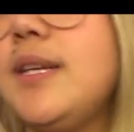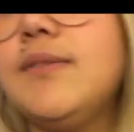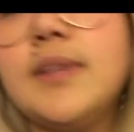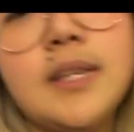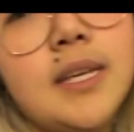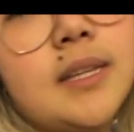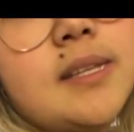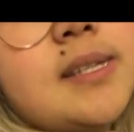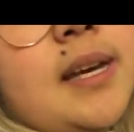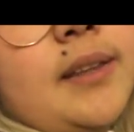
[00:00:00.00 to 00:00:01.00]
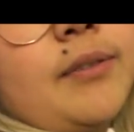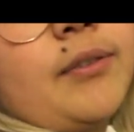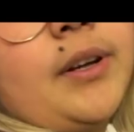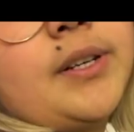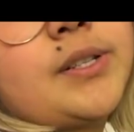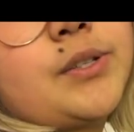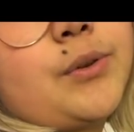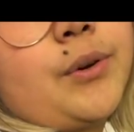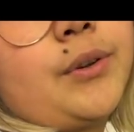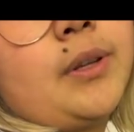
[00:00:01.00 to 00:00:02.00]
evenly, the side, the front is
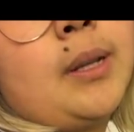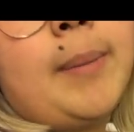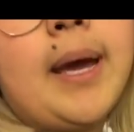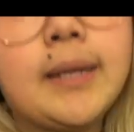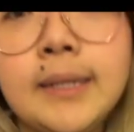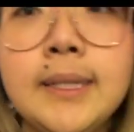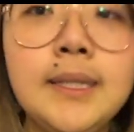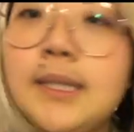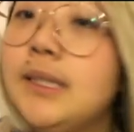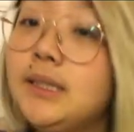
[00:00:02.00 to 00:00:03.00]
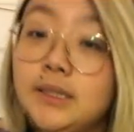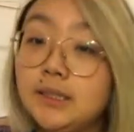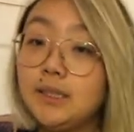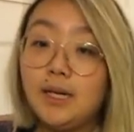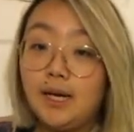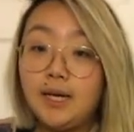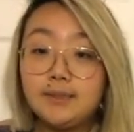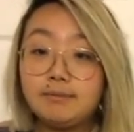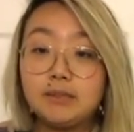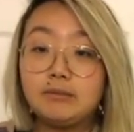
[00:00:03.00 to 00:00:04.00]
shorter than the back.
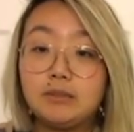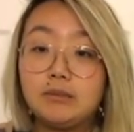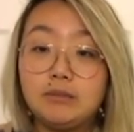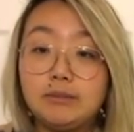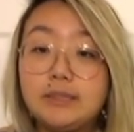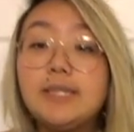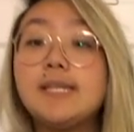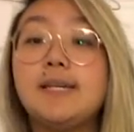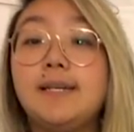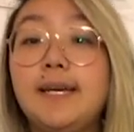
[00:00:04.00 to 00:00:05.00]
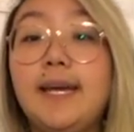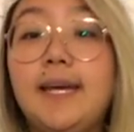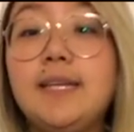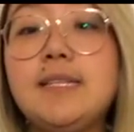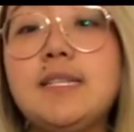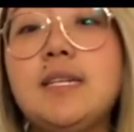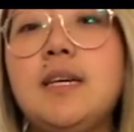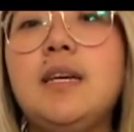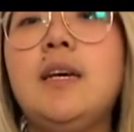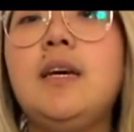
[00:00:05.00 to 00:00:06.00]
And
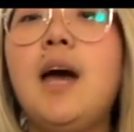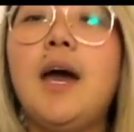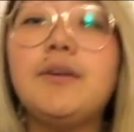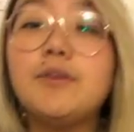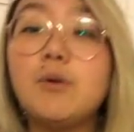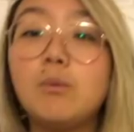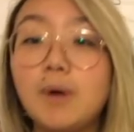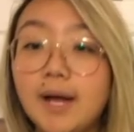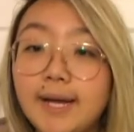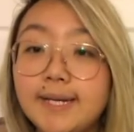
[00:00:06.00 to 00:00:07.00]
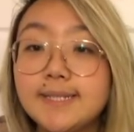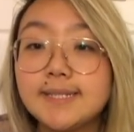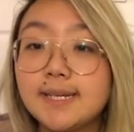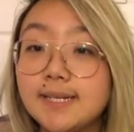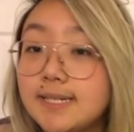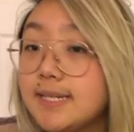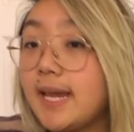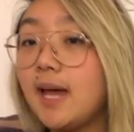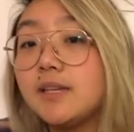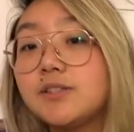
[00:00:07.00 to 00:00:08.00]
I don't know why I decided to
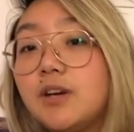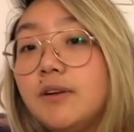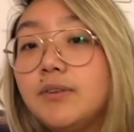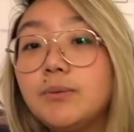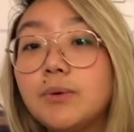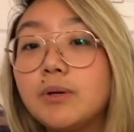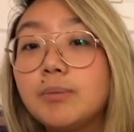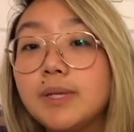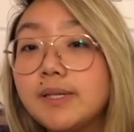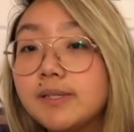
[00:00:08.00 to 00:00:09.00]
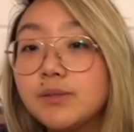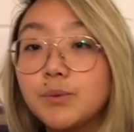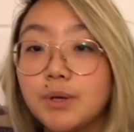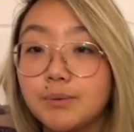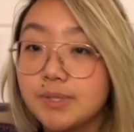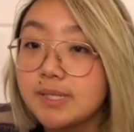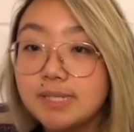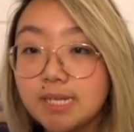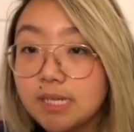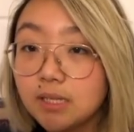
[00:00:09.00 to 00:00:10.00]
cast off in weird places when I was
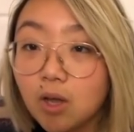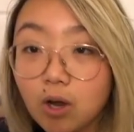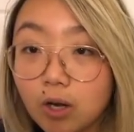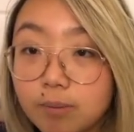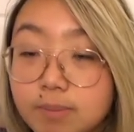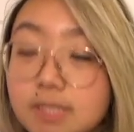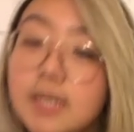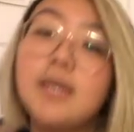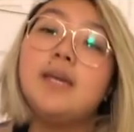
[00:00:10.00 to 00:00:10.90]
sticking the arms.